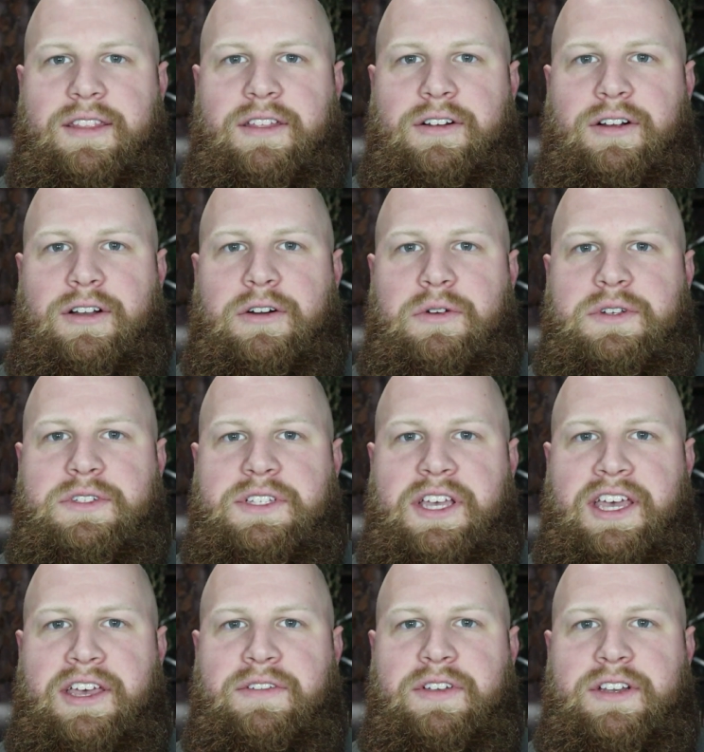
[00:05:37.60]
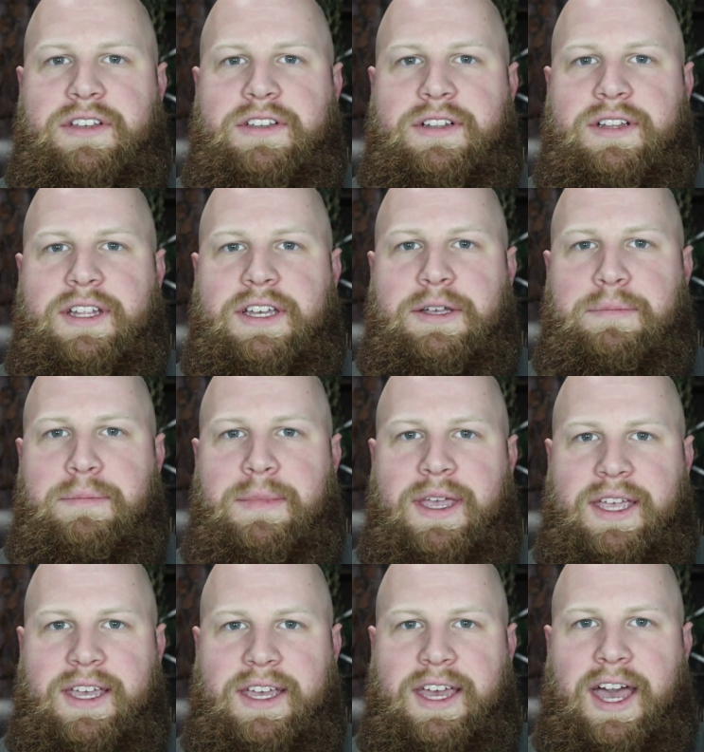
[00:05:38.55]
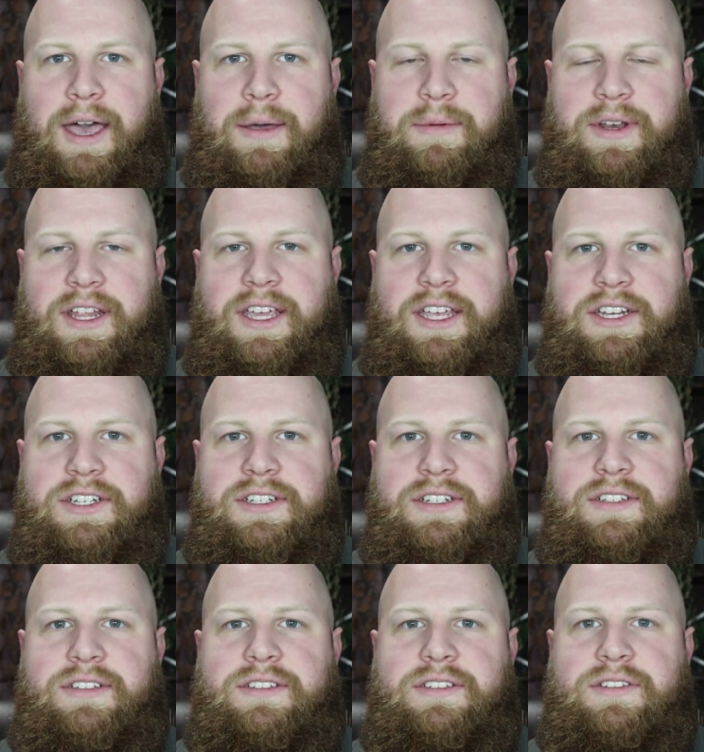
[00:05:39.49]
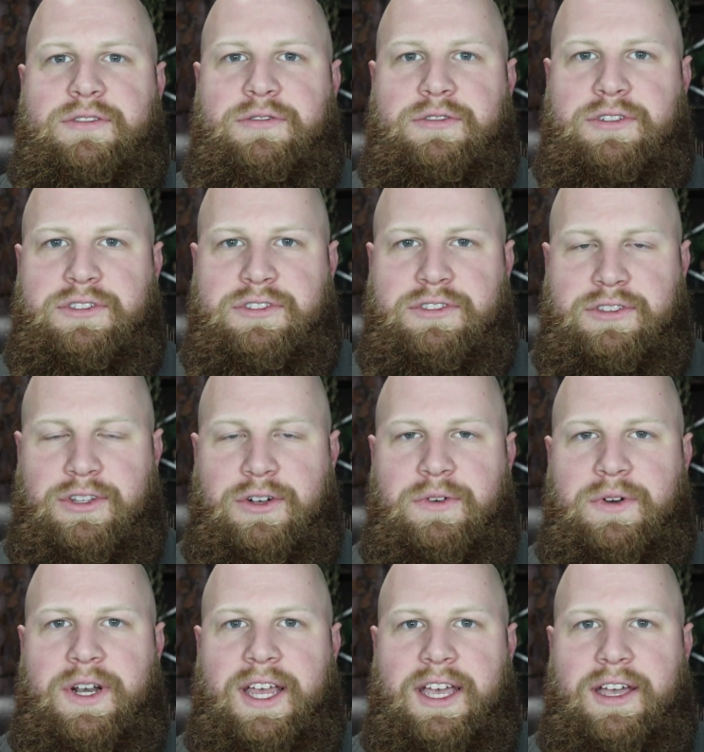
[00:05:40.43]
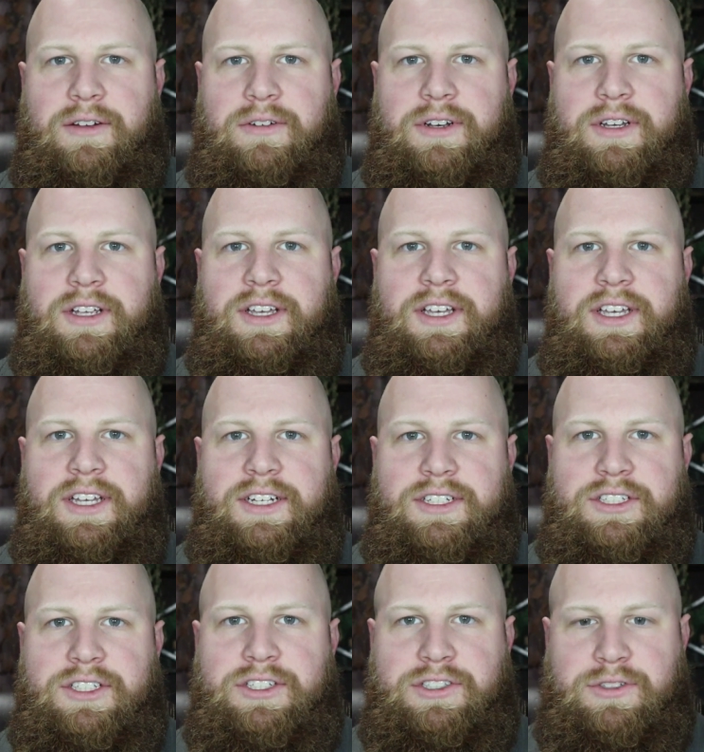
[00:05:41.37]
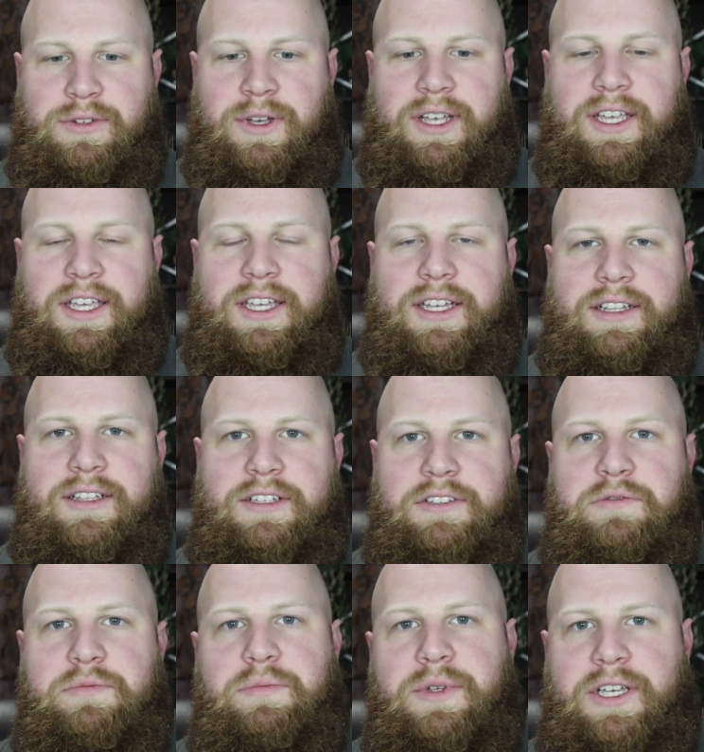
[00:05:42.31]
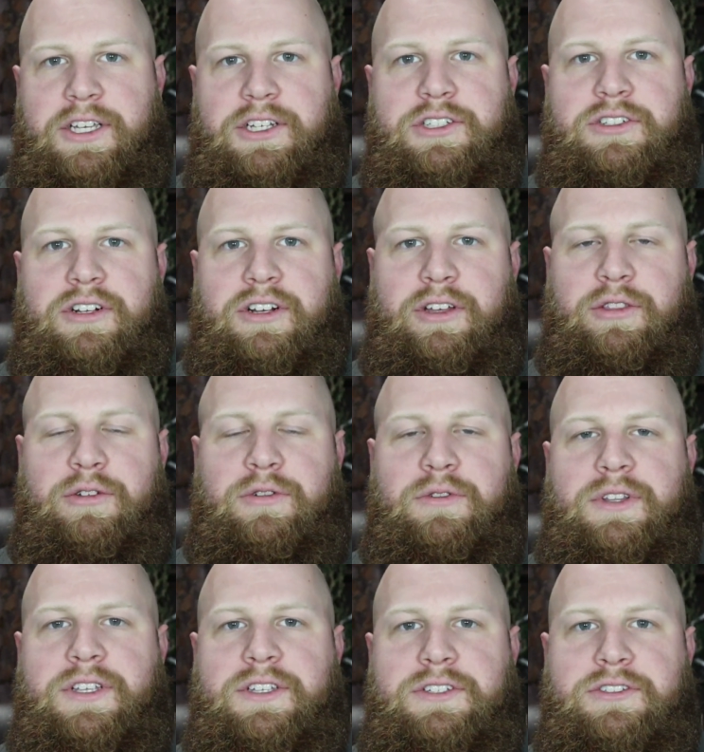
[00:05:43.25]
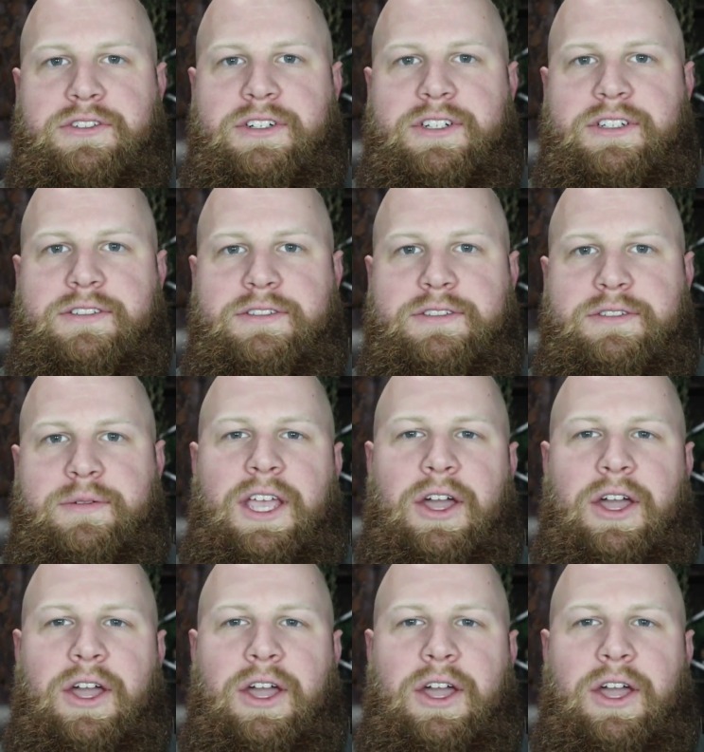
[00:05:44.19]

they're always having to like make accommodations or slow down just so I can get this big truck through these trails.